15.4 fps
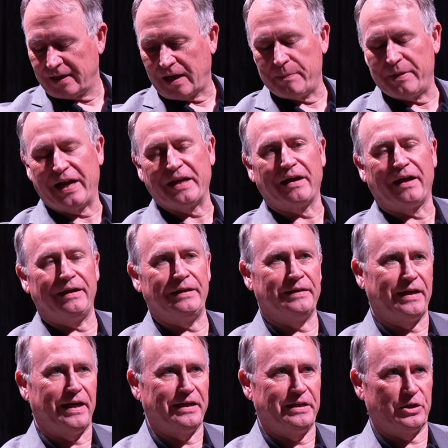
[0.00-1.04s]
I mean, I,
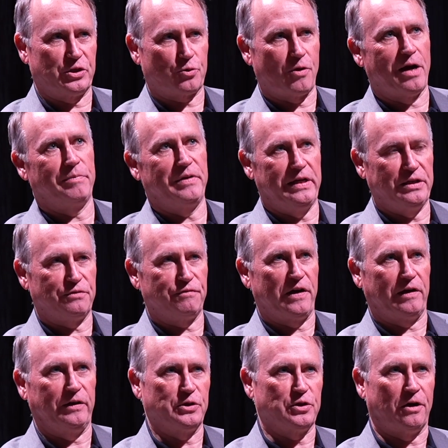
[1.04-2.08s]
I describe that he's
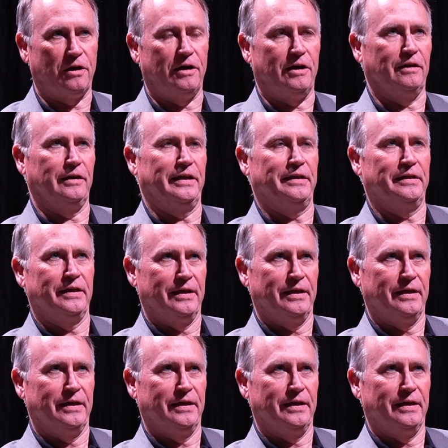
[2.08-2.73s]
fairly tall